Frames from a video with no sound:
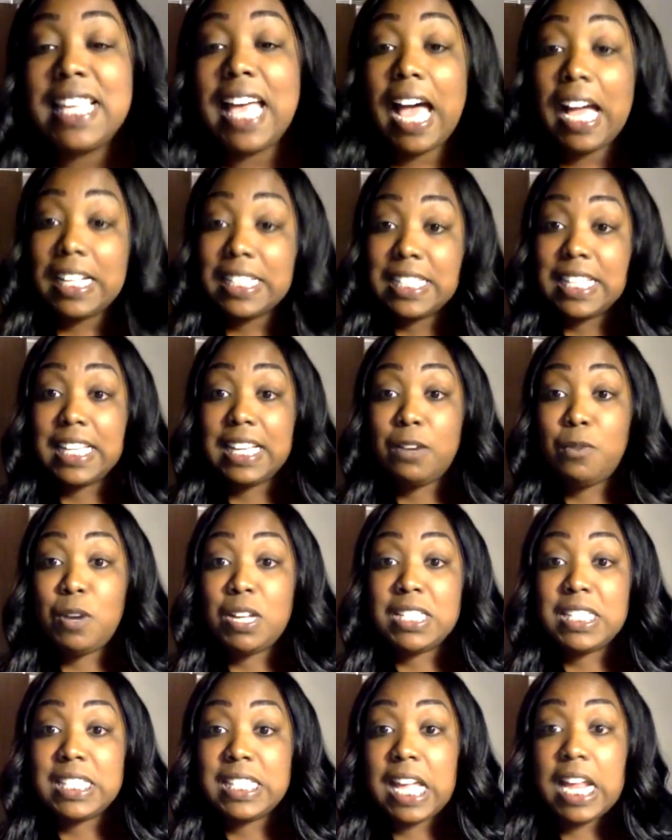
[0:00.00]
Toxic
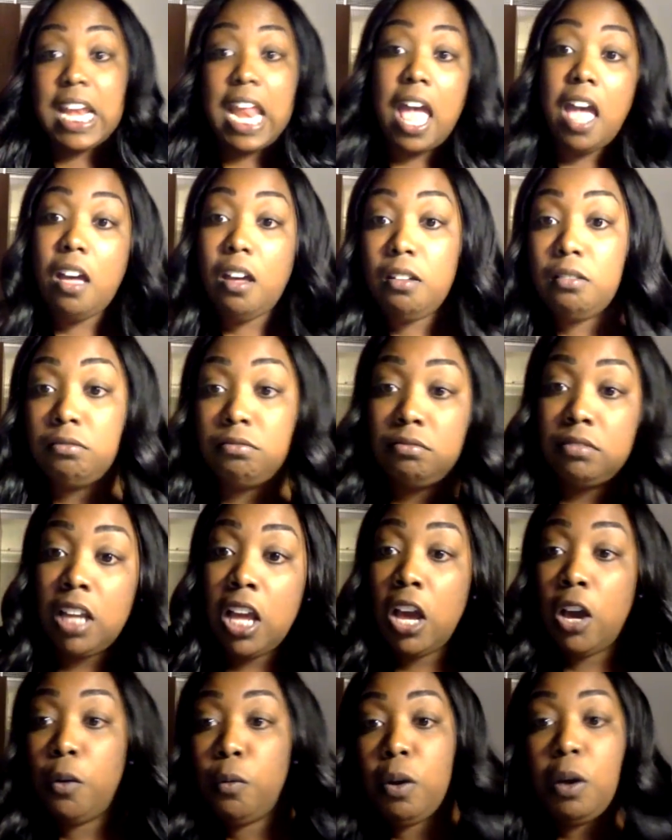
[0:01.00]
wants to know,
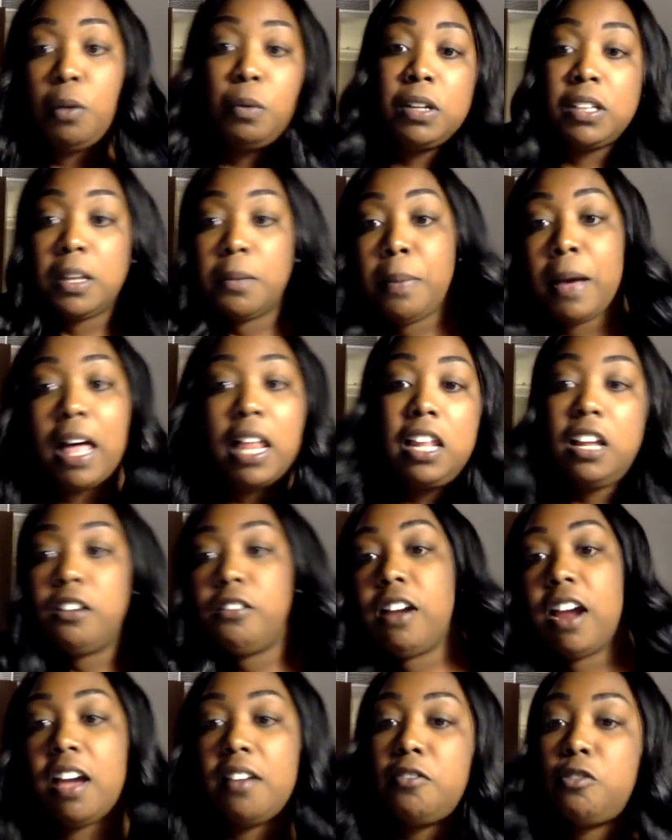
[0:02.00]
what were the
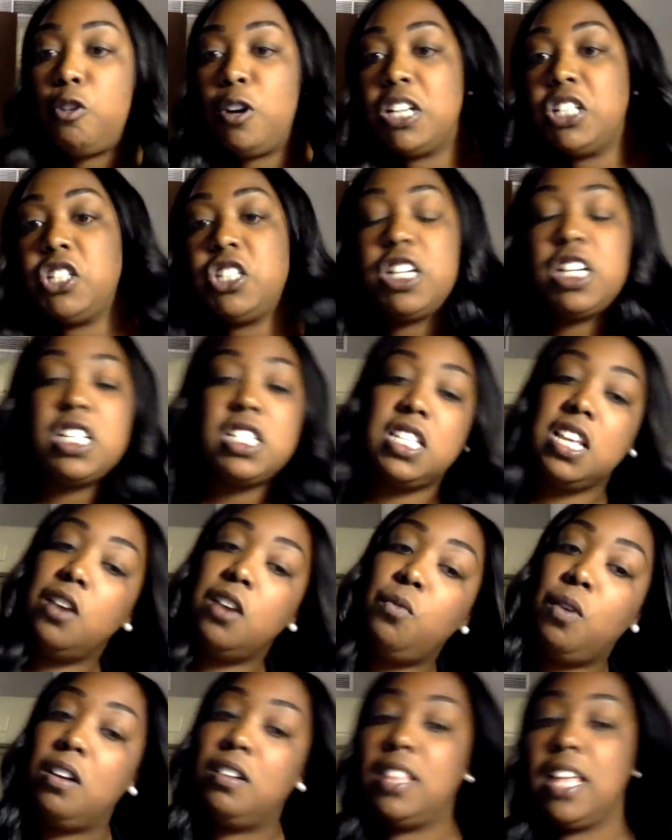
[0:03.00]
polygraph questions and
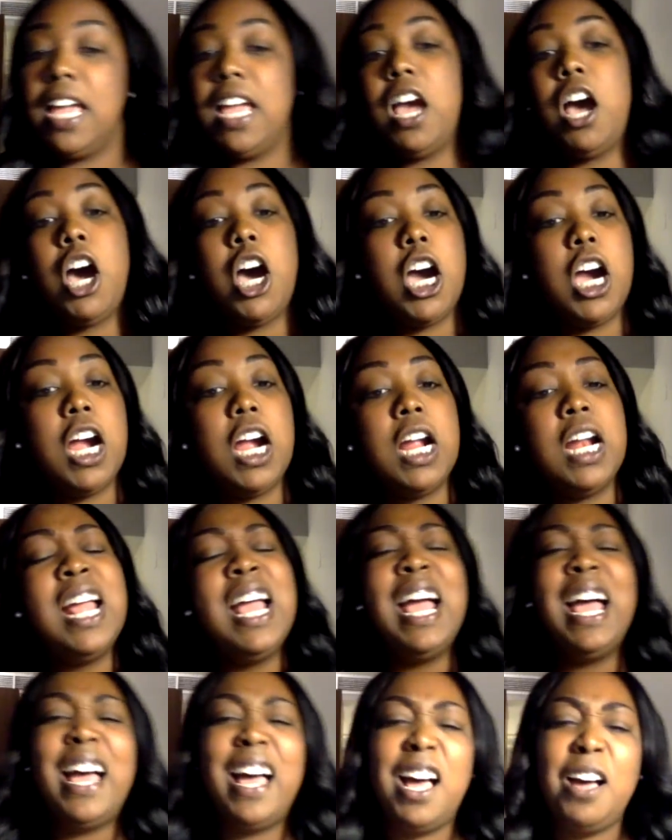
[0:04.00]
were they hard?
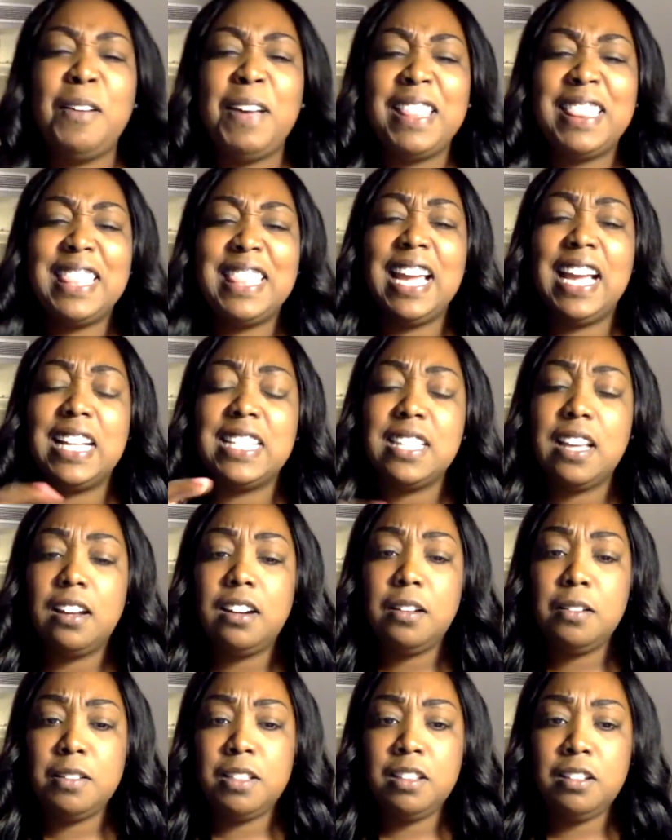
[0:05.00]
I think I talked a
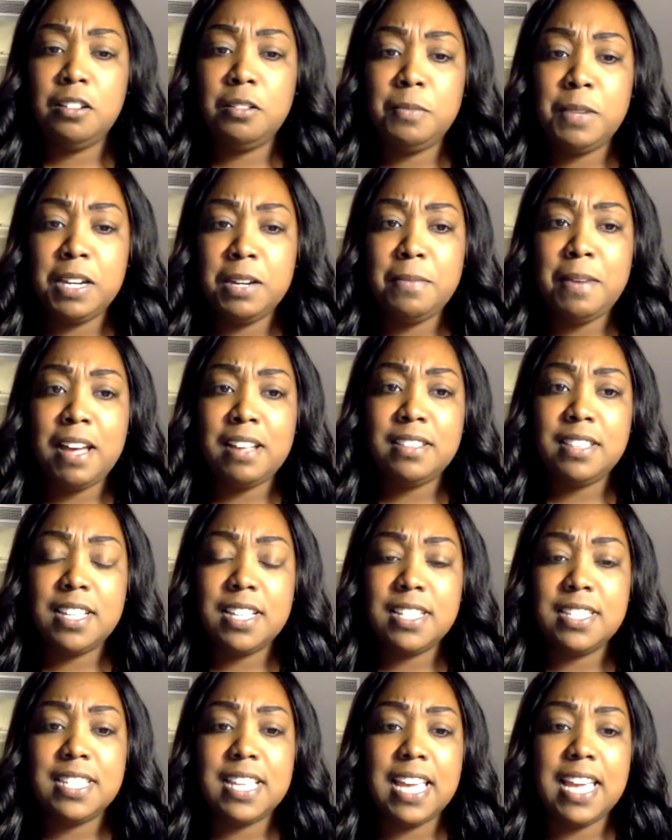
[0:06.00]
little bit about this
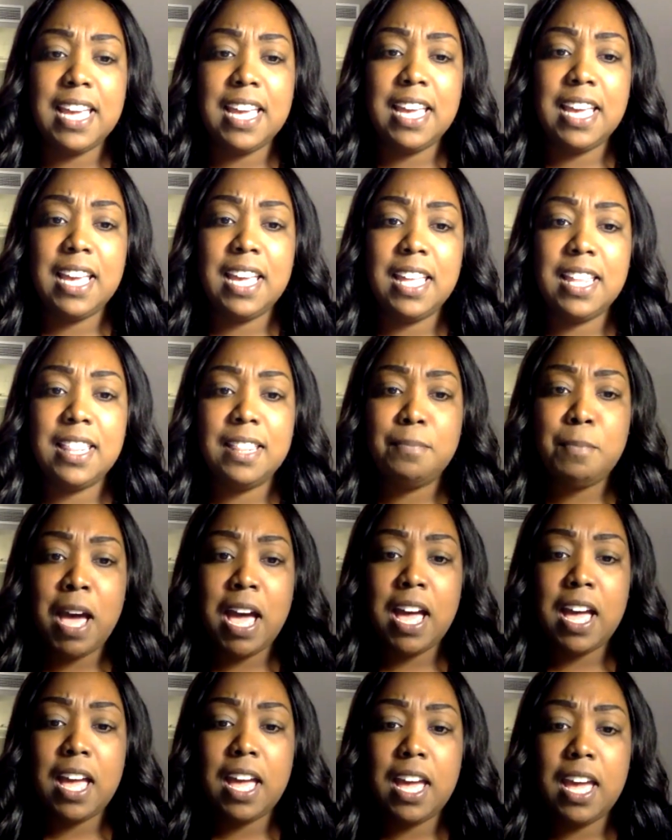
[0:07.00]
in
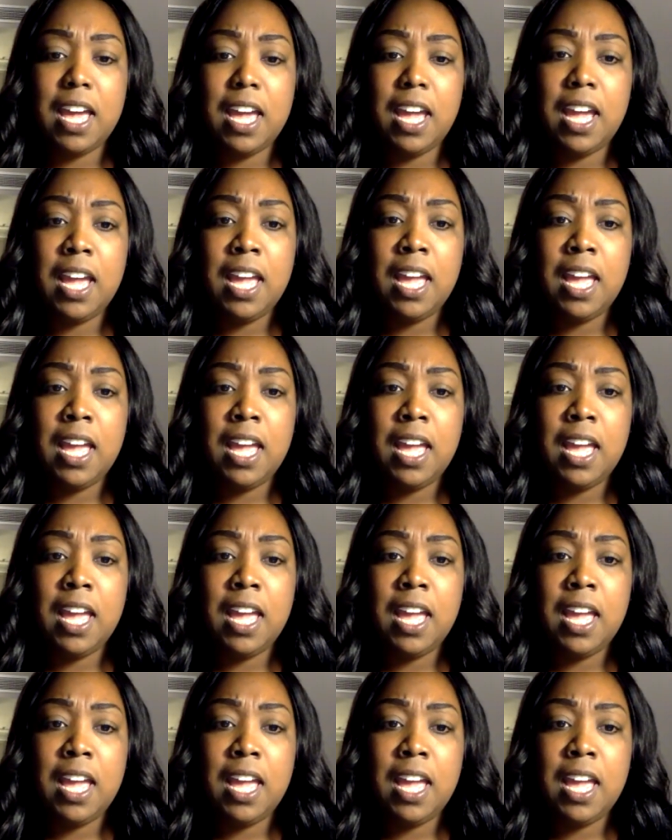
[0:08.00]
my